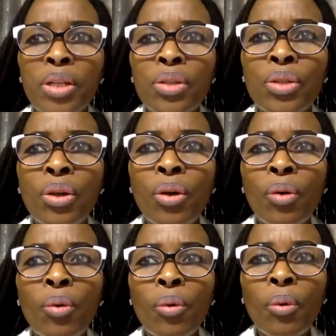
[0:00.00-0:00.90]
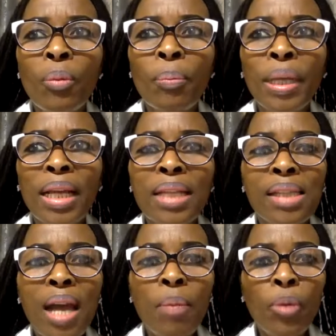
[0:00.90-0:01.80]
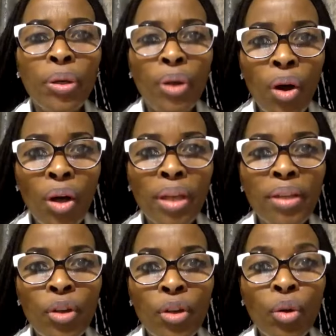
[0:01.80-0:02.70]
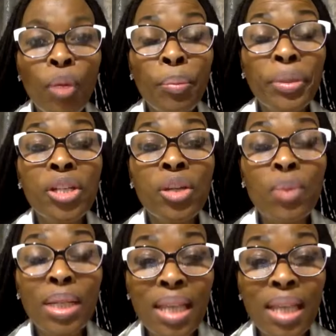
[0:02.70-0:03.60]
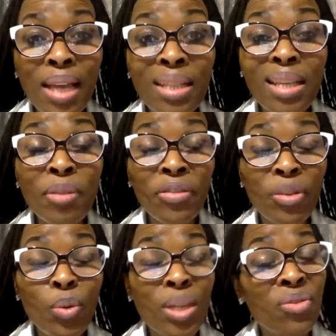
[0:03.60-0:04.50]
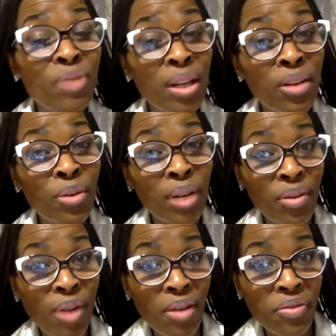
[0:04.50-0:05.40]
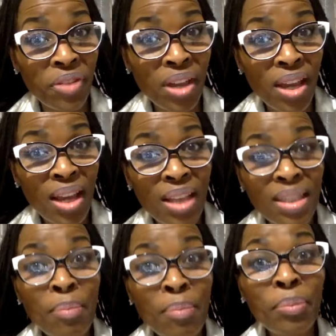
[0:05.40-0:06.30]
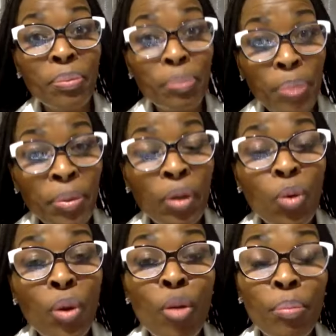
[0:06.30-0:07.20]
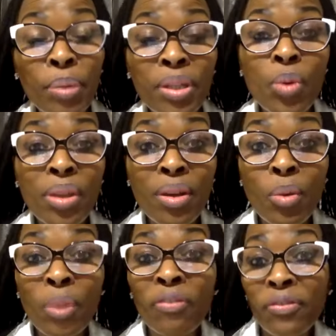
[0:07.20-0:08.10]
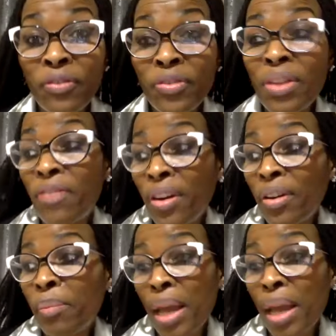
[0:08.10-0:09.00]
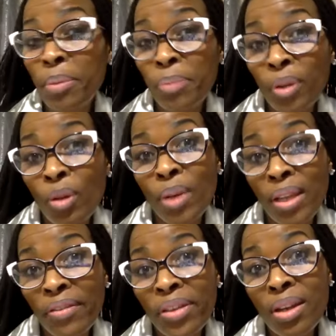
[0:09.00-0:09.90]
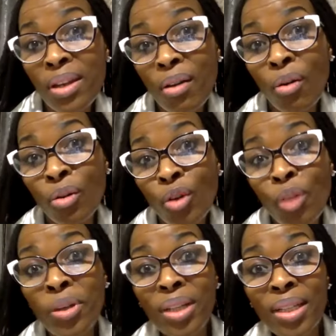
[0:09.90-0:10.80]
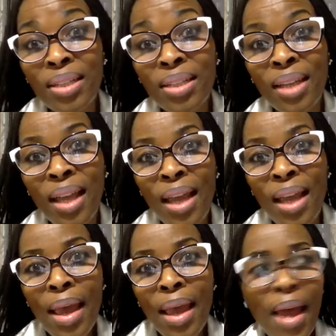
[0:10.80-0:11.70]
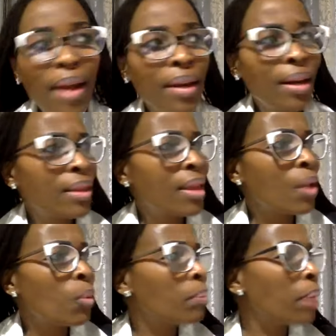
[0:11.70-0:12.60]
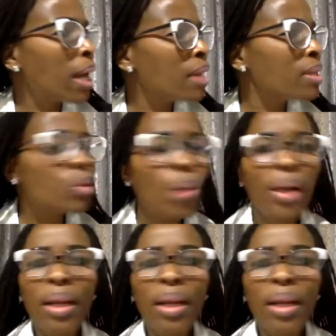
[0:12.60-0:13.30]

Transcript: so, but as time went on, you know, competition was there, and some of it was really, really rough. Some people who were competing with her were the very black people who were living in her own community and they will buy this one